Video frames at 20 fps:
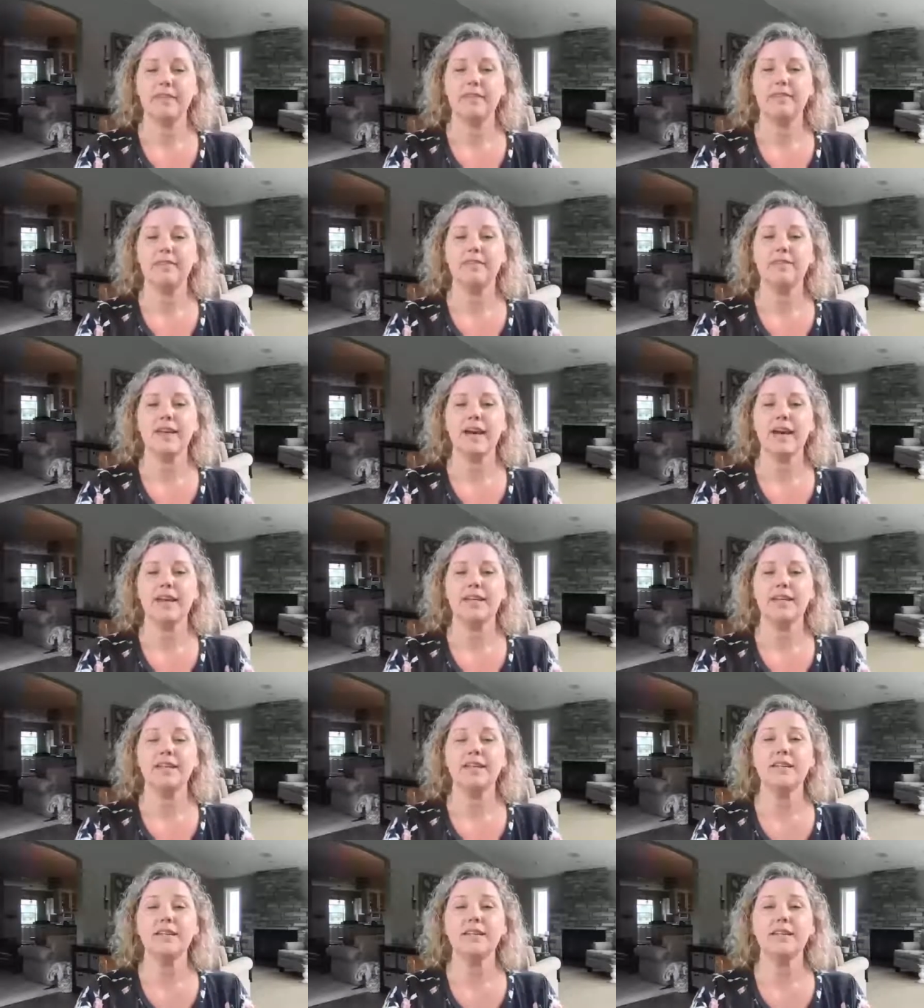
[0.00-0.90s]
That
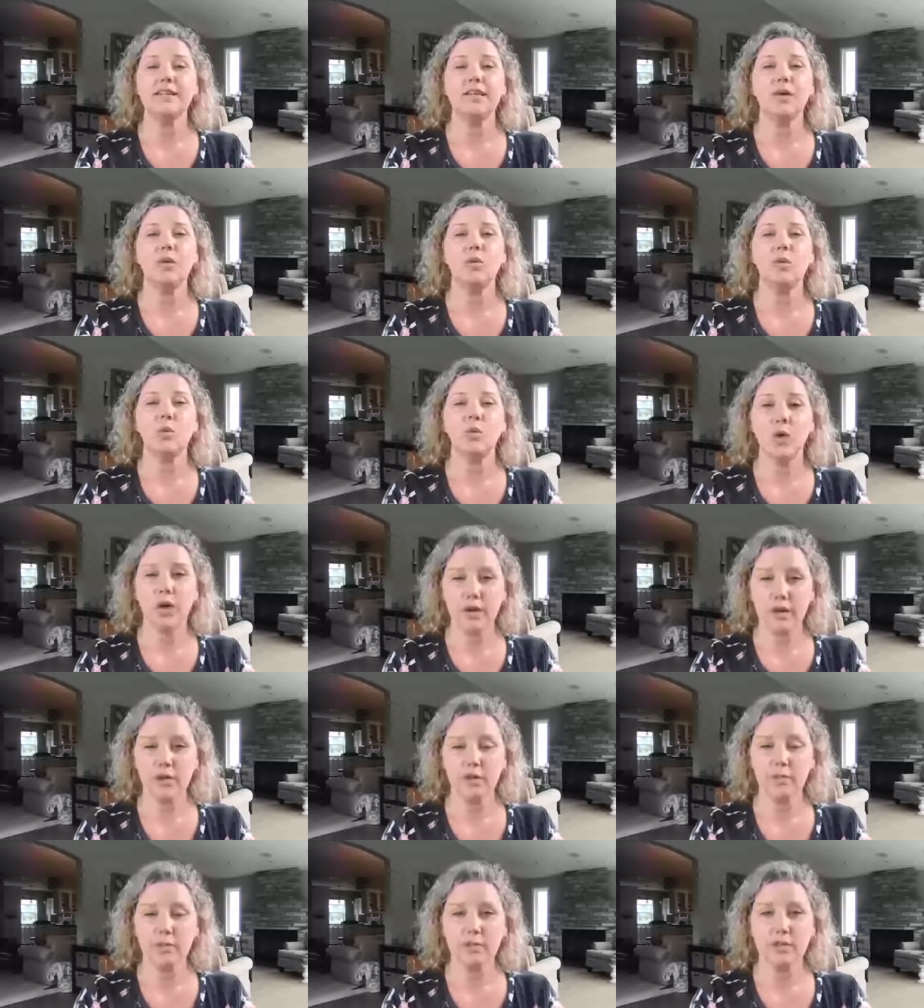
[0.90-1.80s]
is
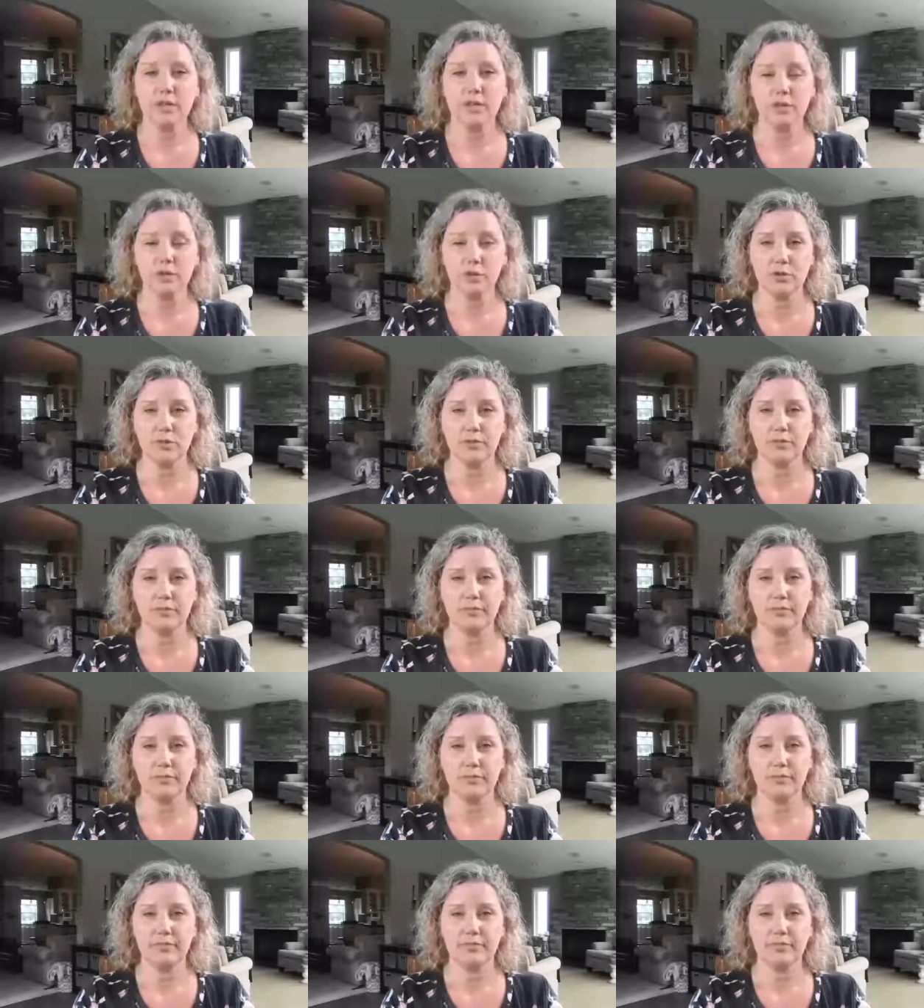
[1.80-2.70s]
100% true.
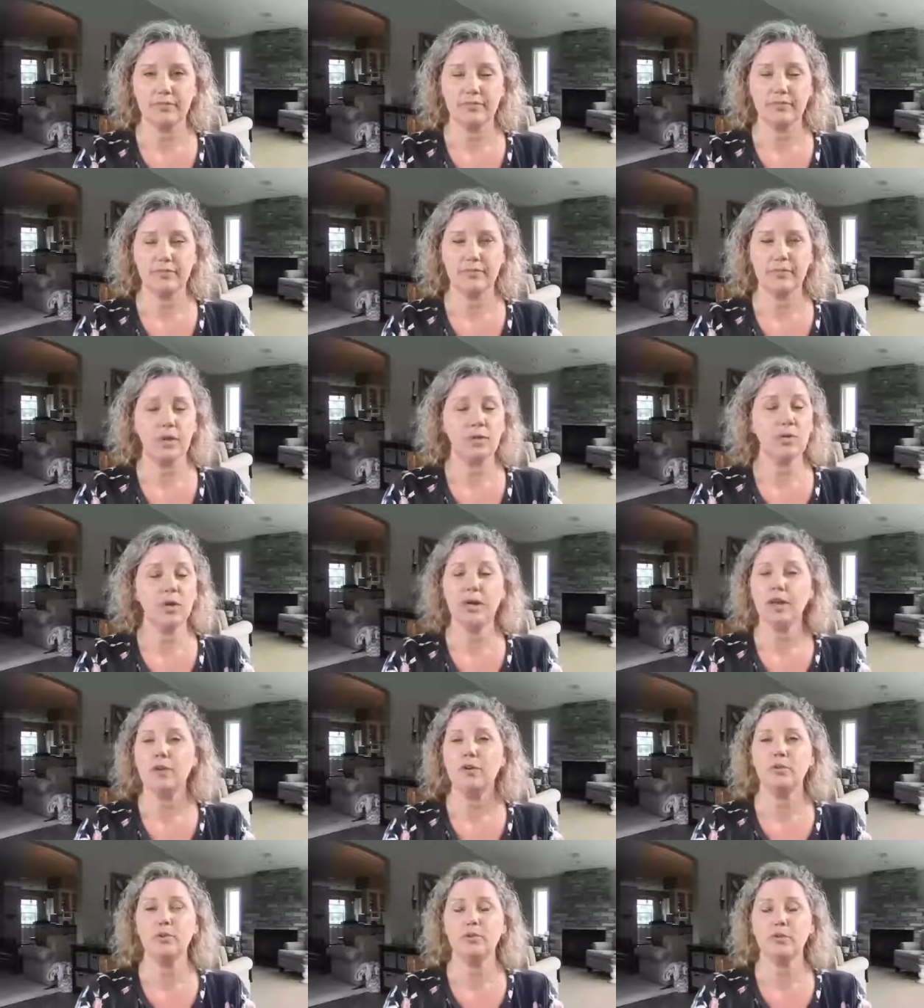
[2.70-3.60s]

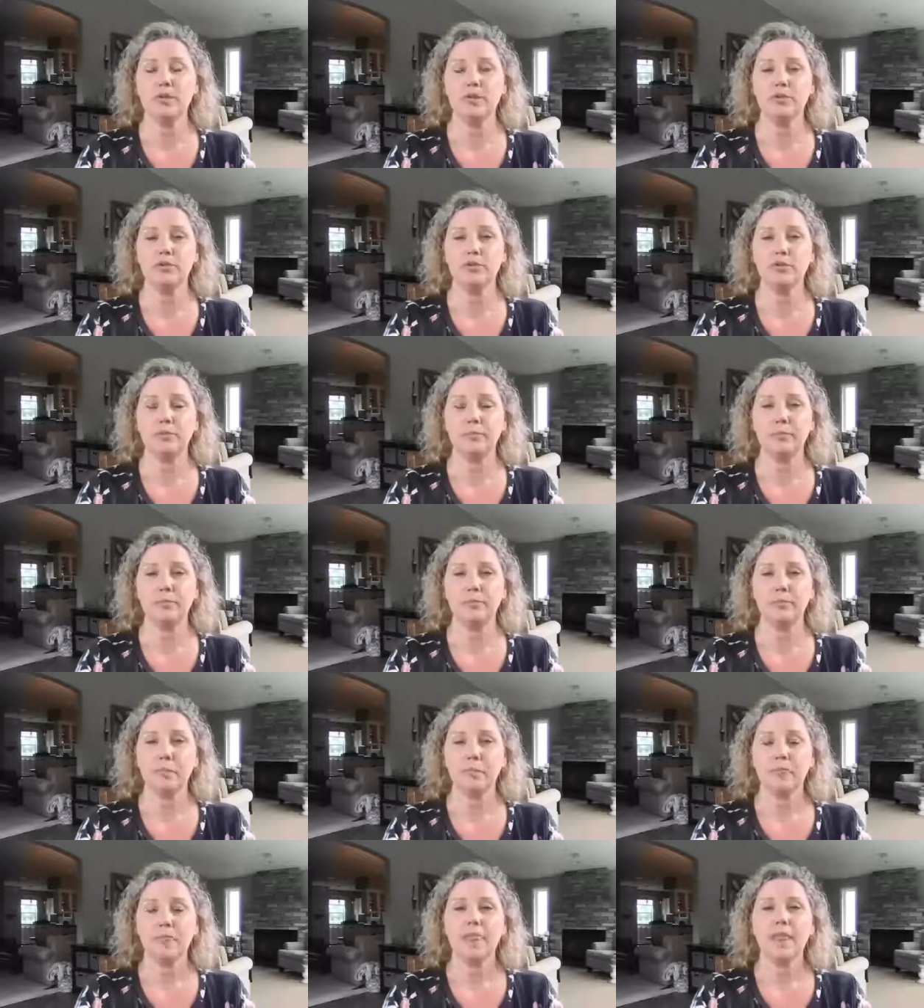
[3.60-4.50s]
100% true.
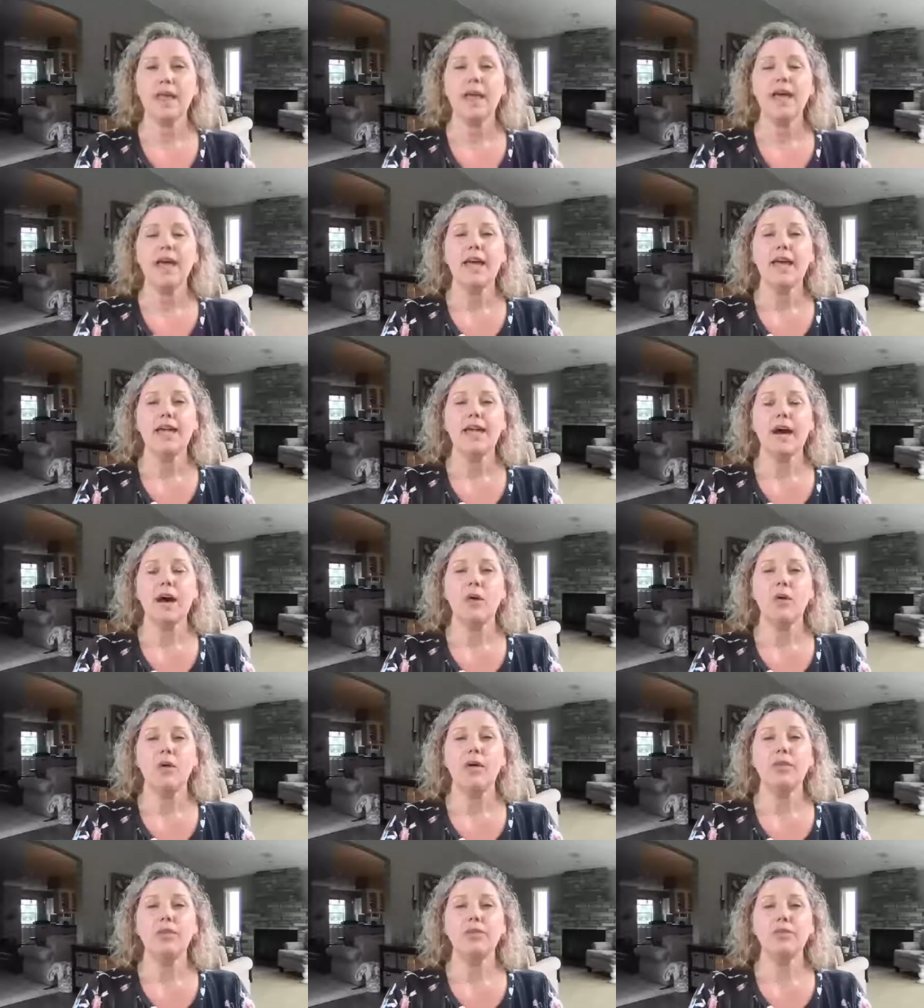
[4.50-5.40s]
Now,
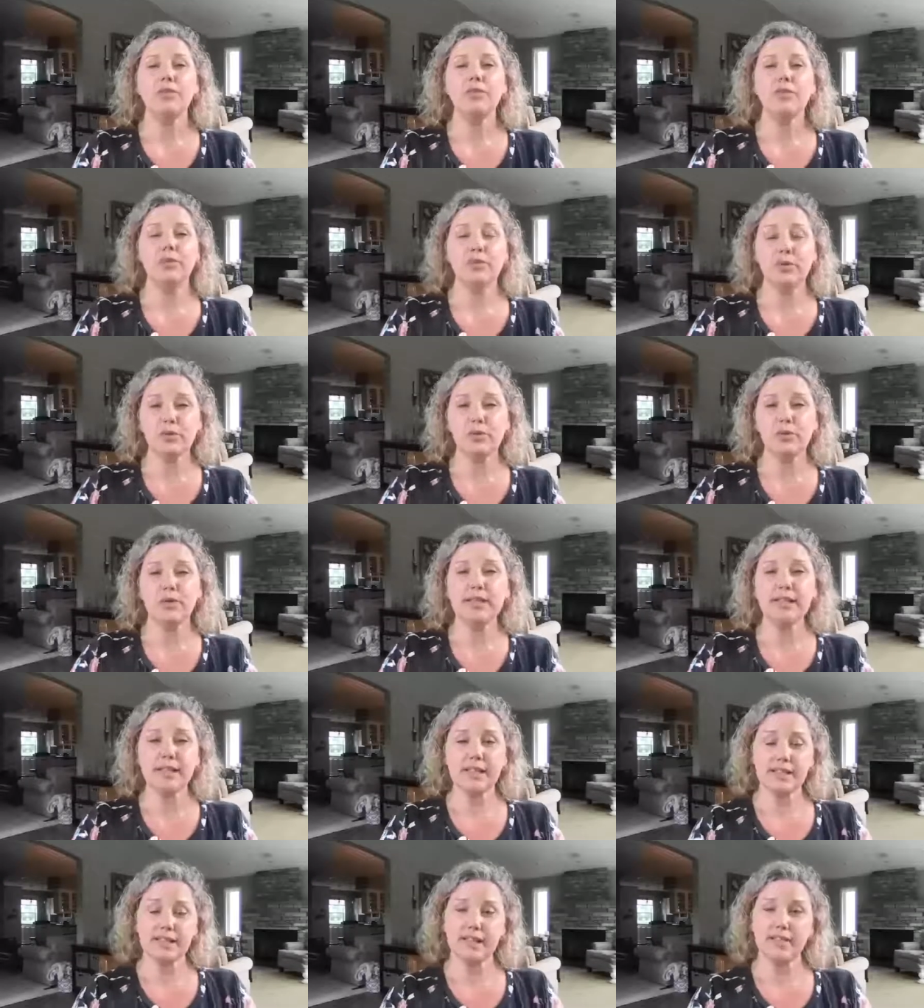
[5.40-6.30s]
the
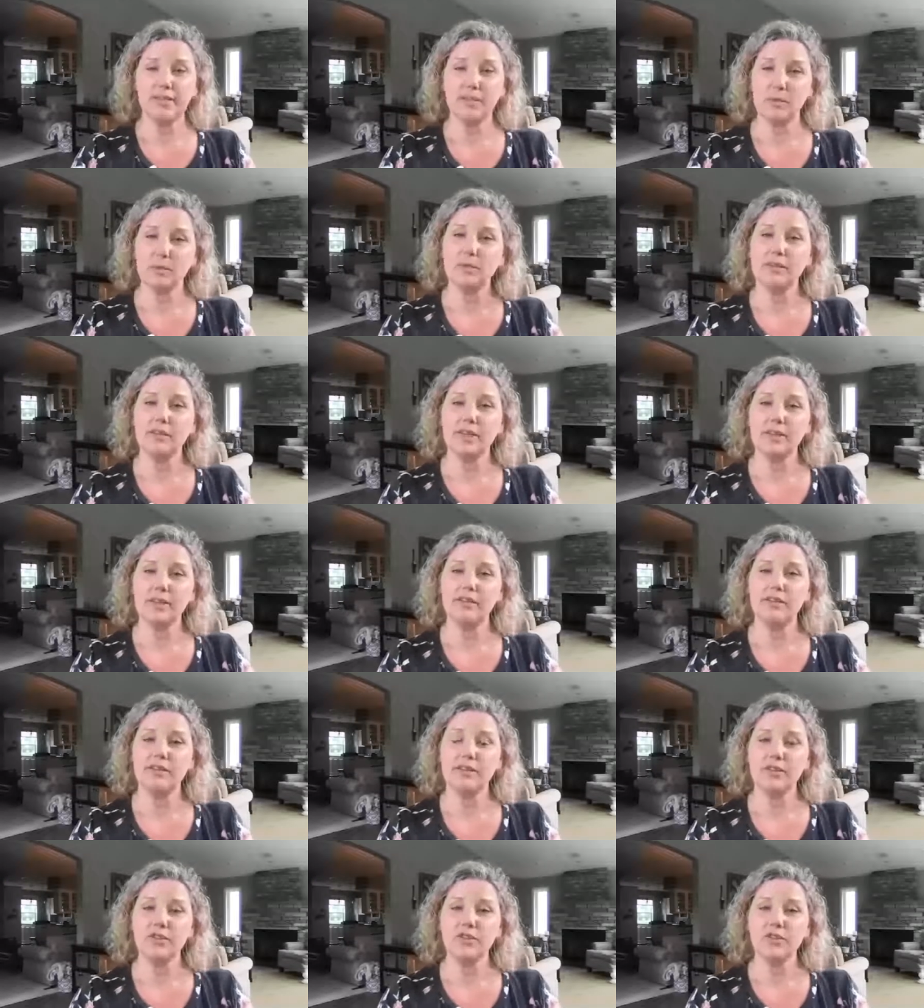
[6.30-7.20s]
reason 70% of
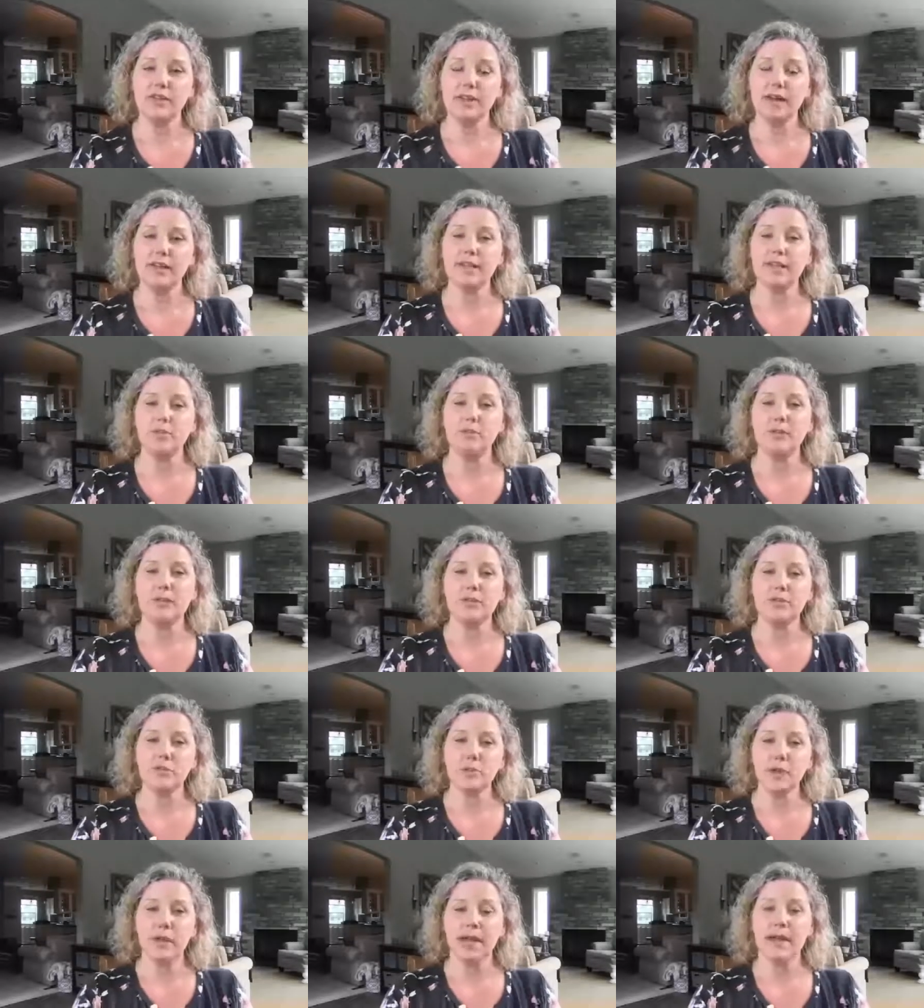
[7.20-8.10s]
it's in your gut is because
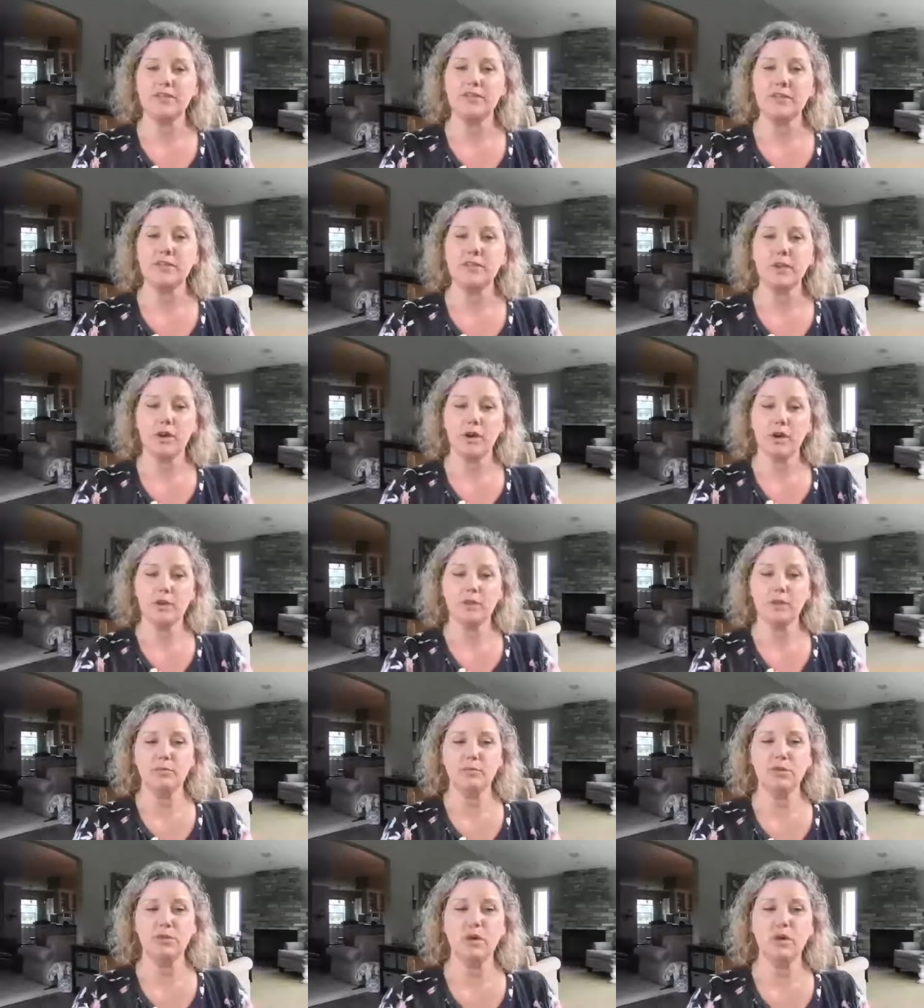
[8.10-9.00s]
we have something called a
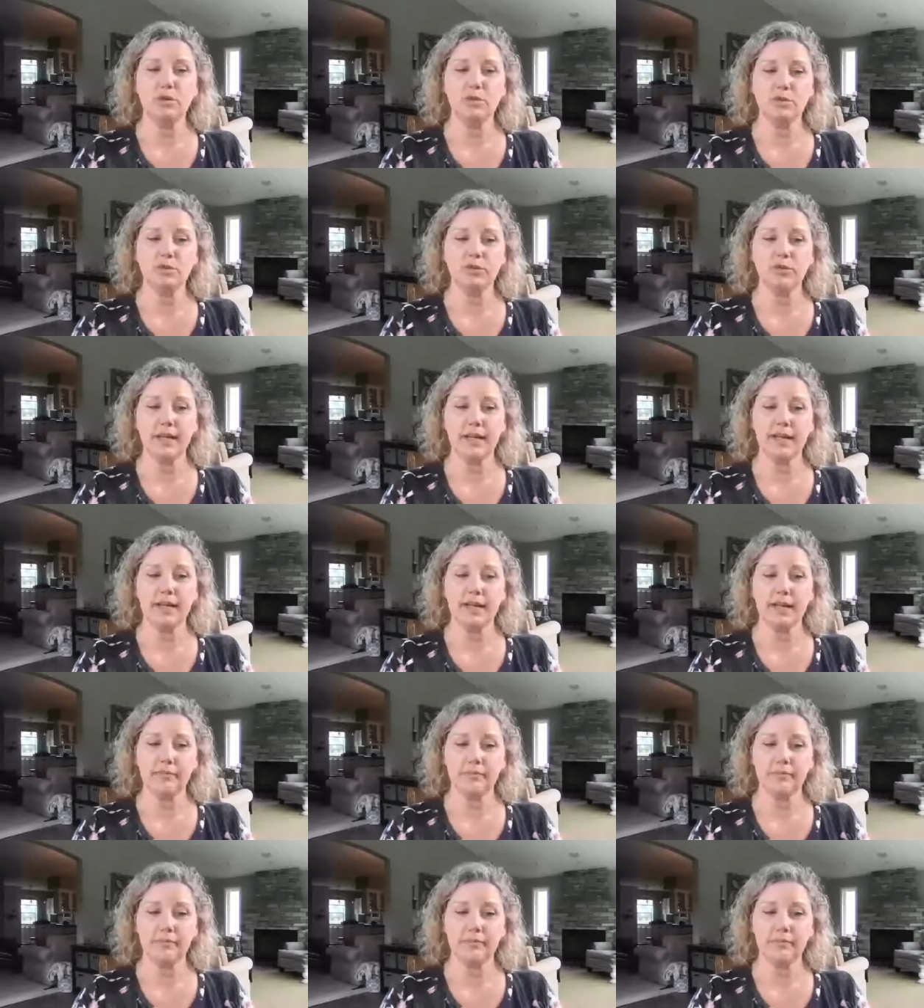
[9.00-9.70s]
mucosal lining,